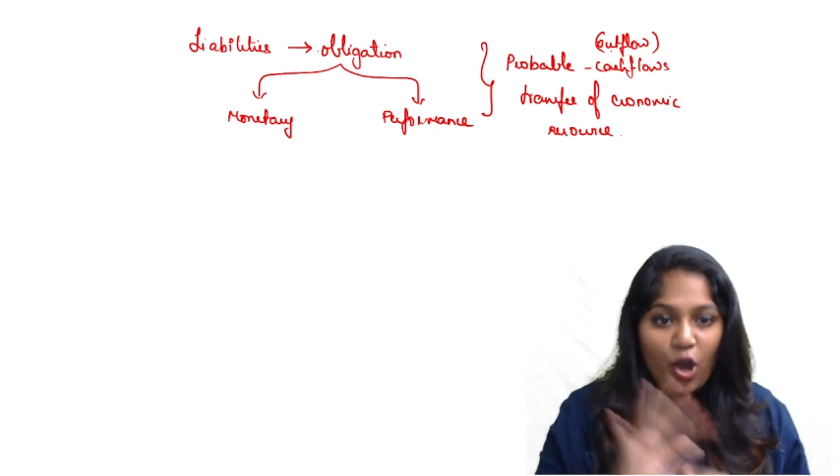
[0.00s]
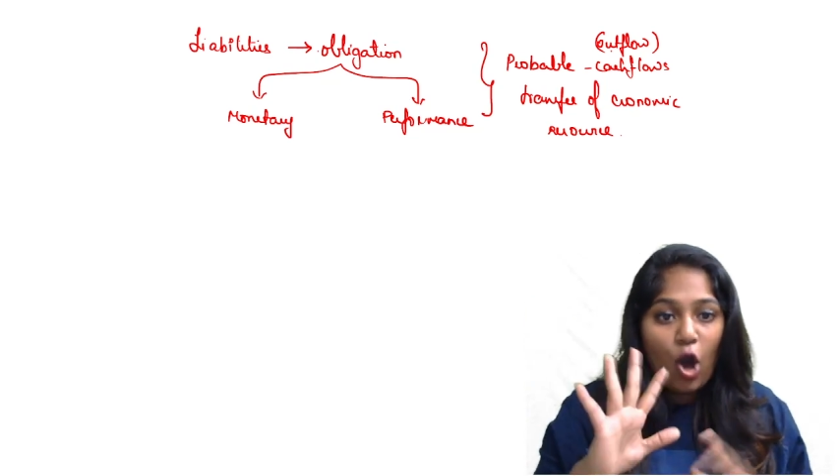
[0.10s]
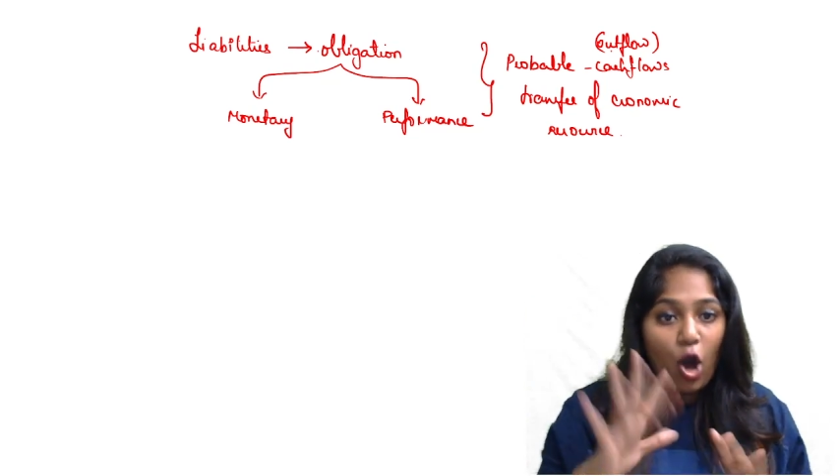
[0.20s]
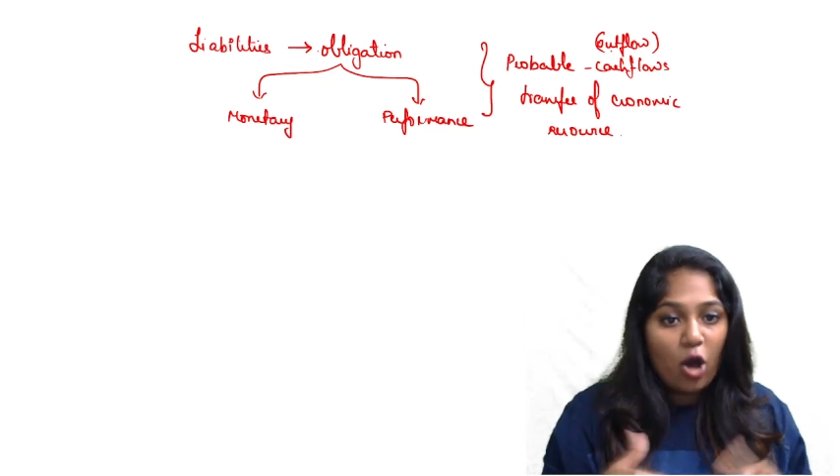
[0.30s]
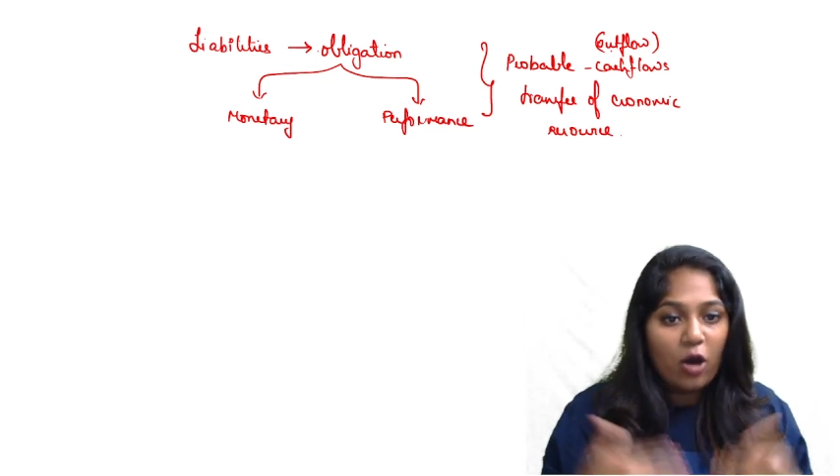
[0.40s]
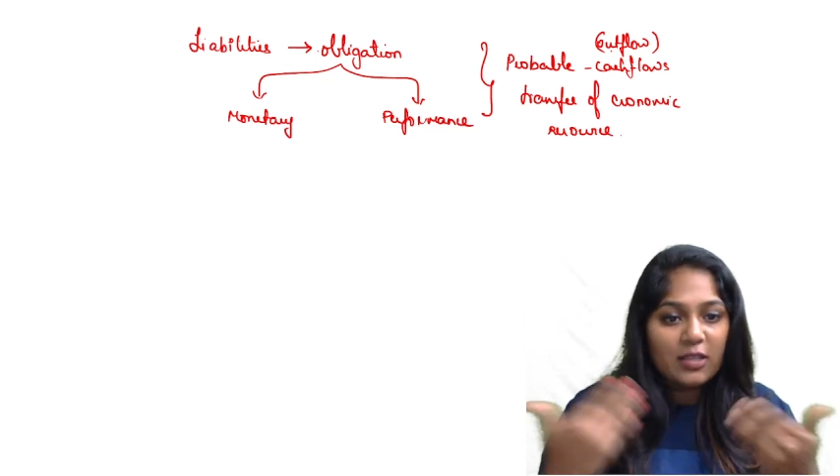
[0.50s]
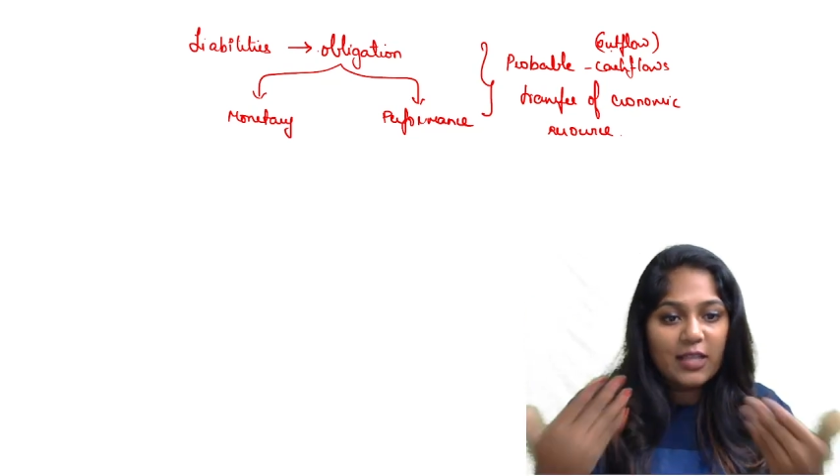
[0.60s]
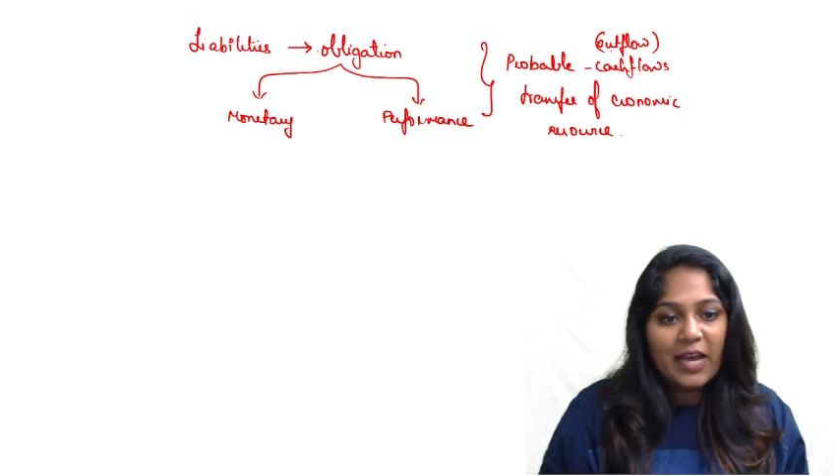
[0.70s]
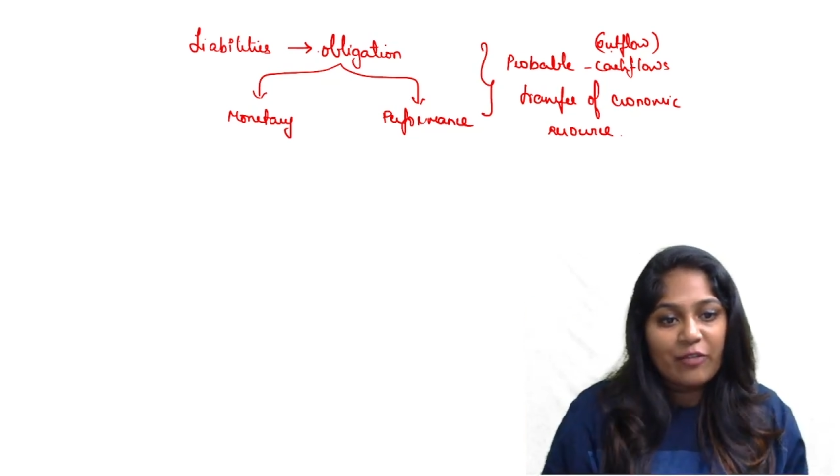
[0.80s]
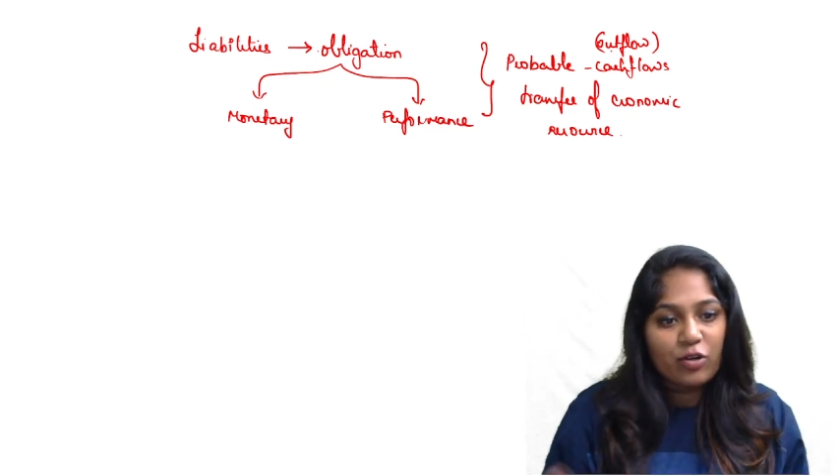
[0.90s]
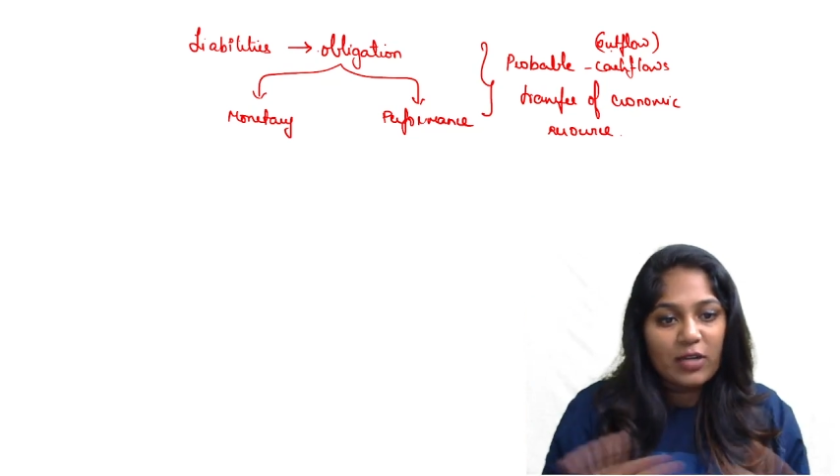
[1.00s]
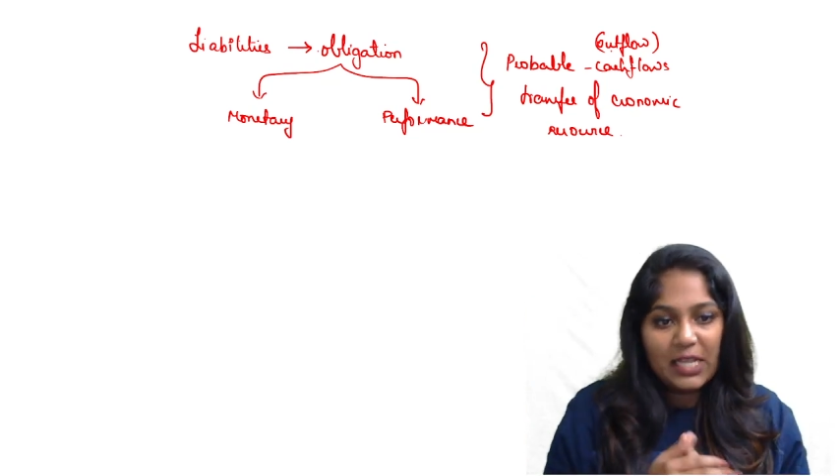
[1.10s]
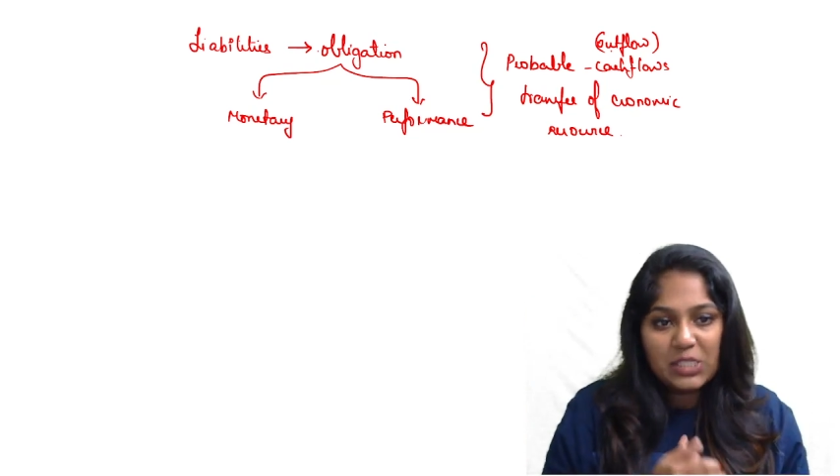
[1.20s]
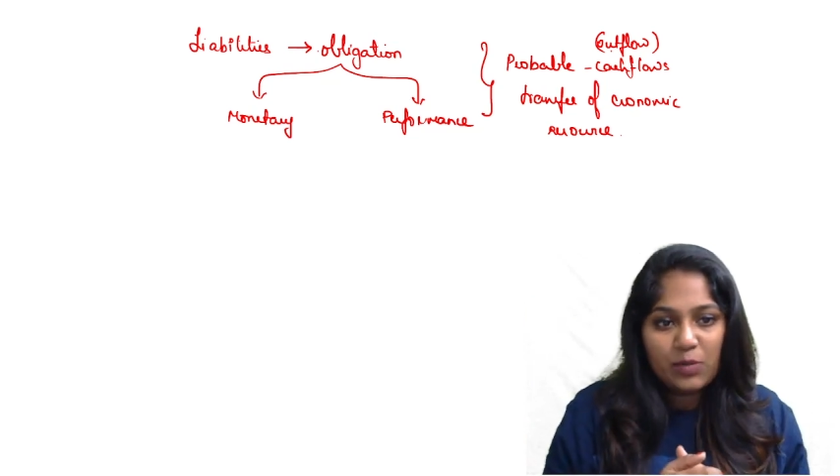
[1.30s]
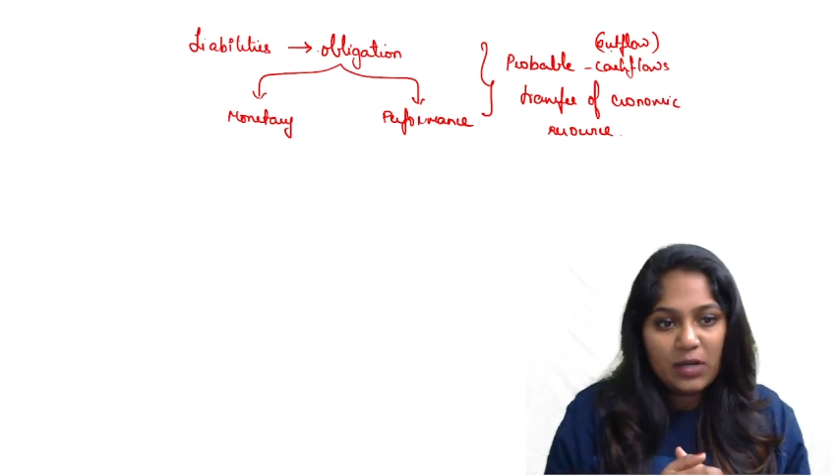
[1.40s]
or they have to
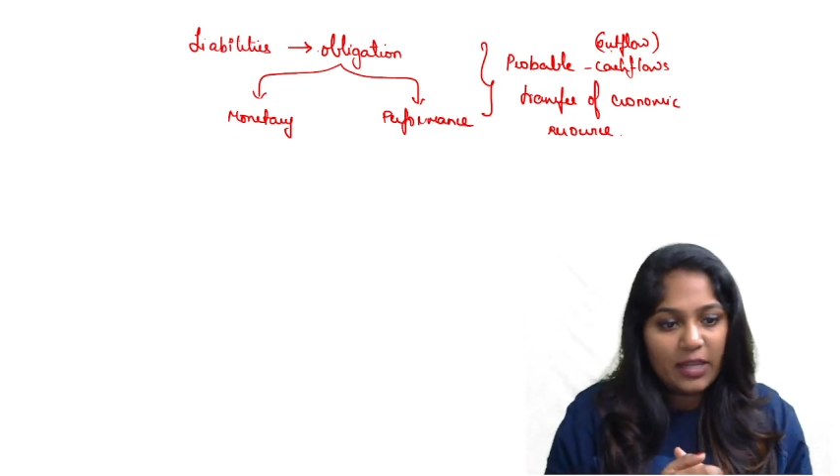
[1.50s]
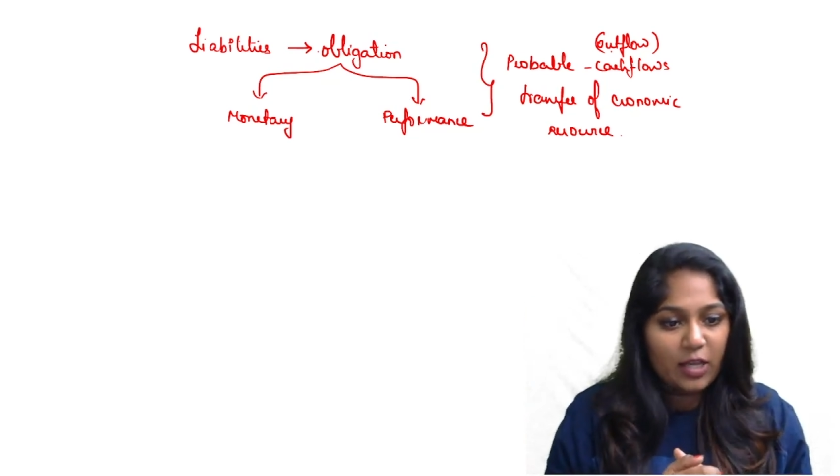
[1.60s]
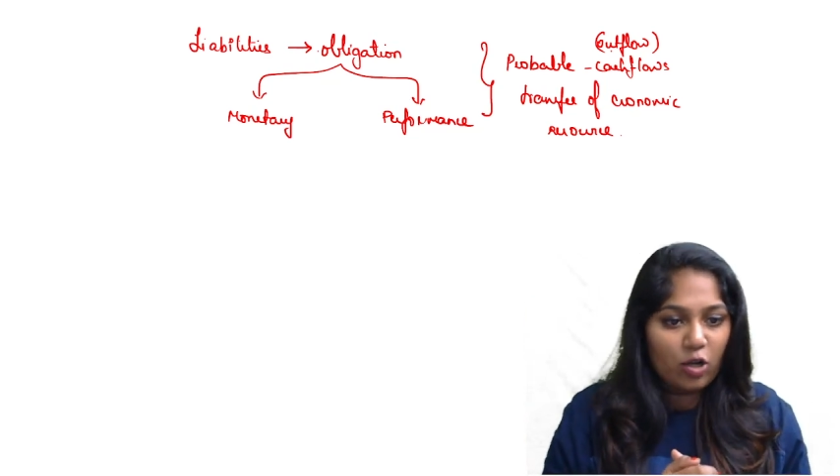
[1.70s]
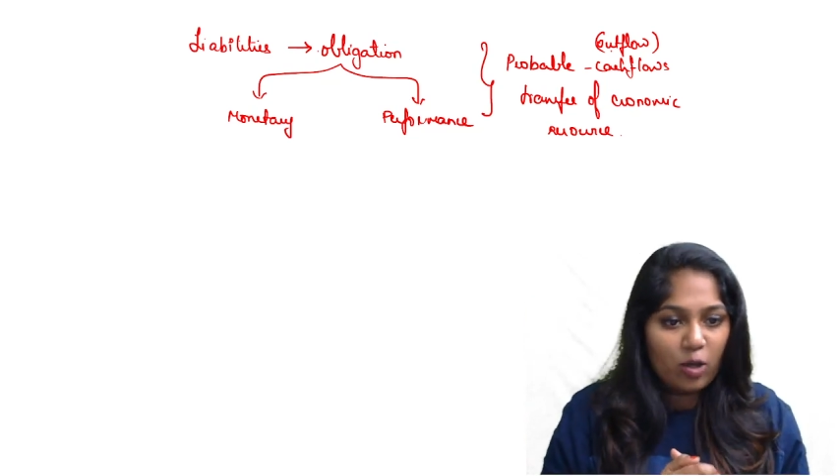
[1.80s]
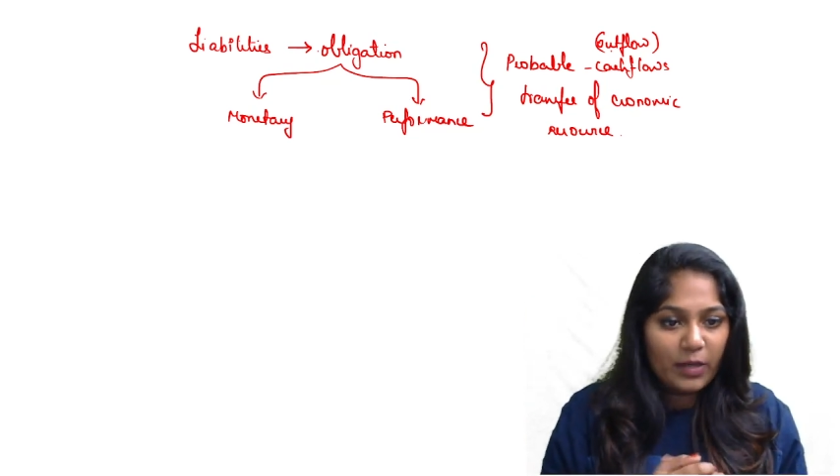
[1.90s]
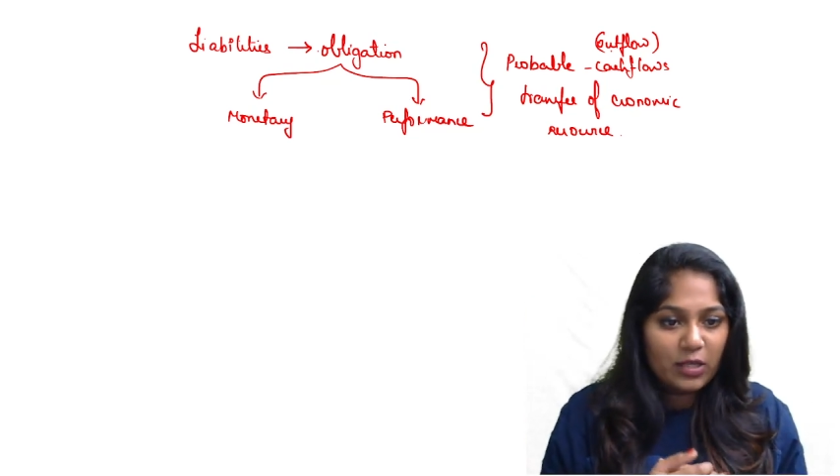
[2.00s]
transfer an economic